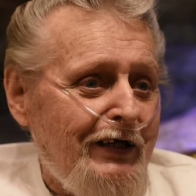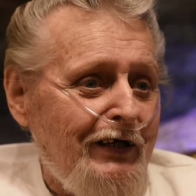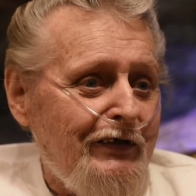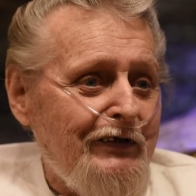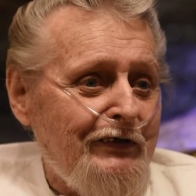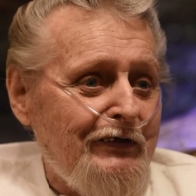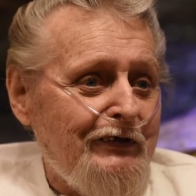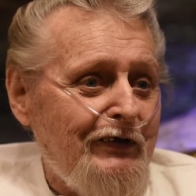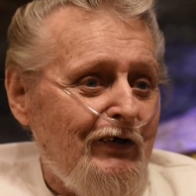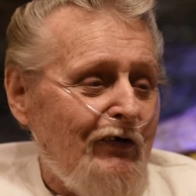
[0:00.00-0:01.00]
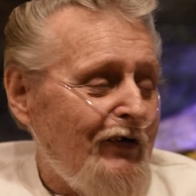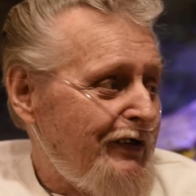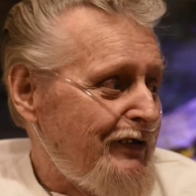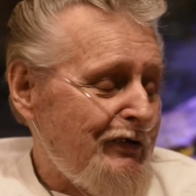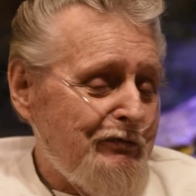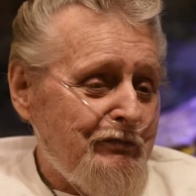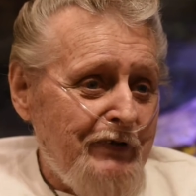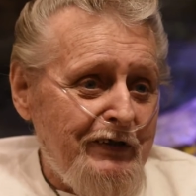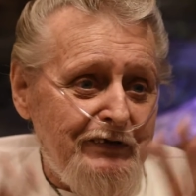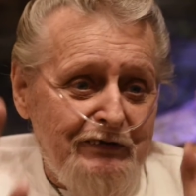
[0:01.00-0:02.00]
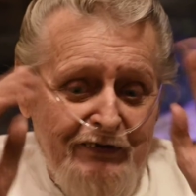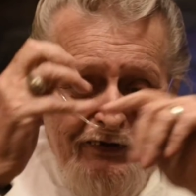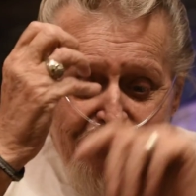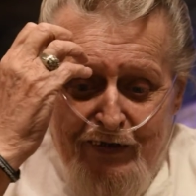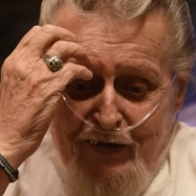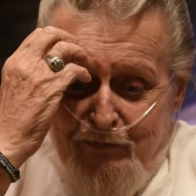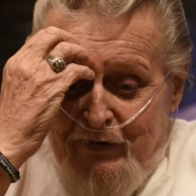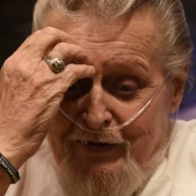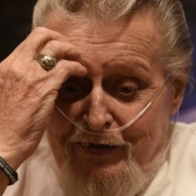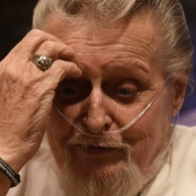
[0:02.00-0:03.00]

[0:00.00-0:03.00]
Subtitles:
color, you're good to go. Anything from there is entertainment. I